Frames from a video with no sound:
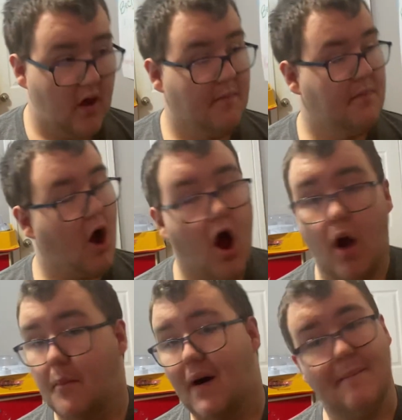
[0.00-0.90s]
but uh,
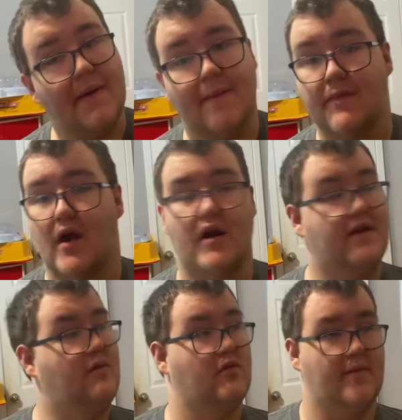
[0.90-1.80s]
my man
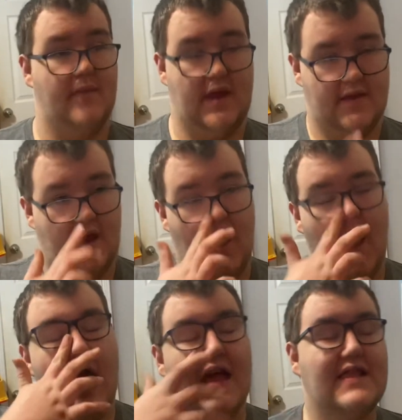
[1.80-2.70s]
Miyagi was amazing.
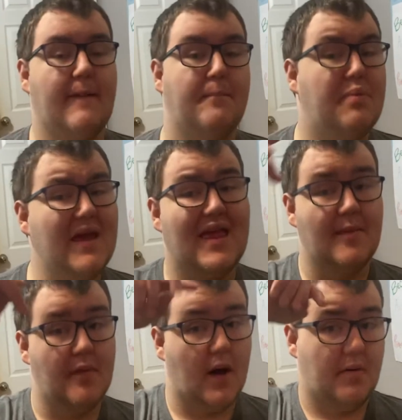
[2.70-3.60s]
And they beat
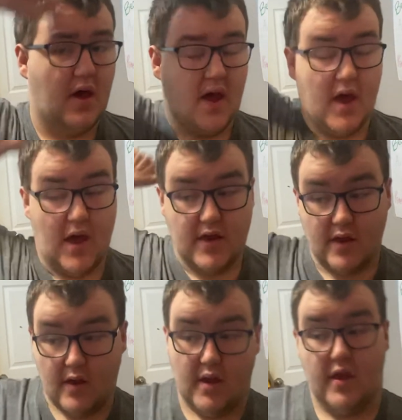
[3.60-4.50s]
him up.
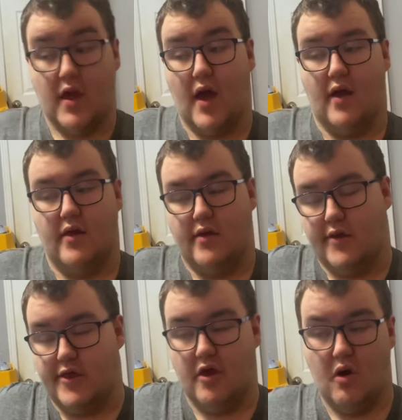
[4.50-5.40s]
Yeah,
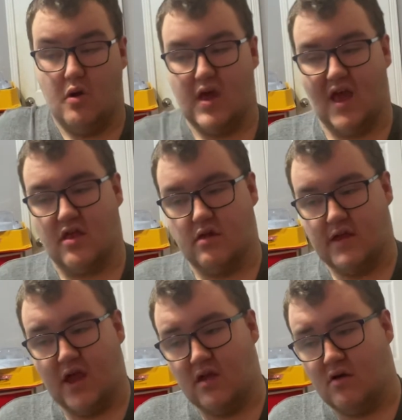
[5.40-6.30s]
so yeah, so
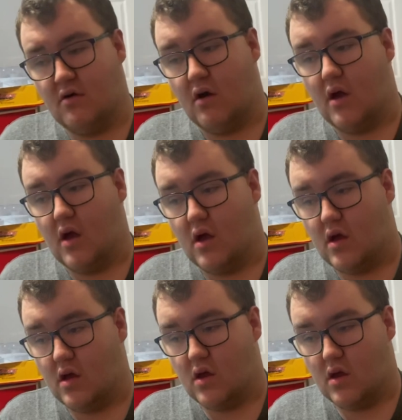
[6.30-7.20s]
Daniel.
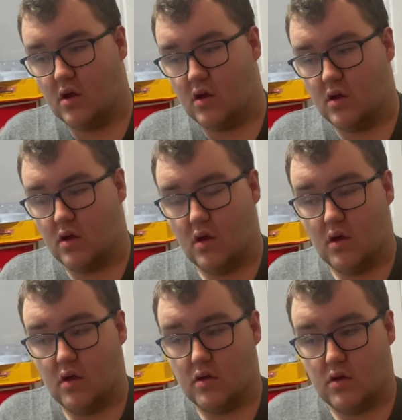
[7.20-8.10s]

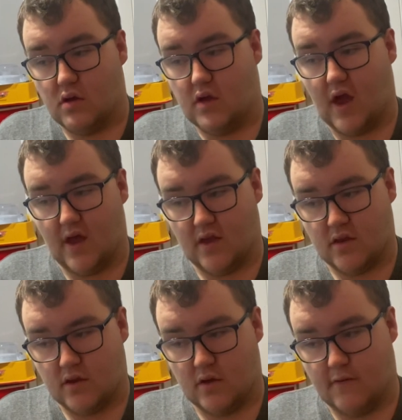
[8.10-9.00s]
So yeah,
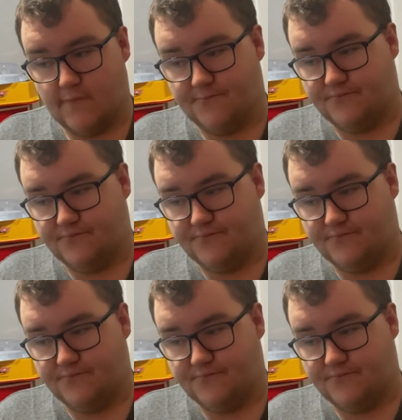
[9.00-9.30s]
so.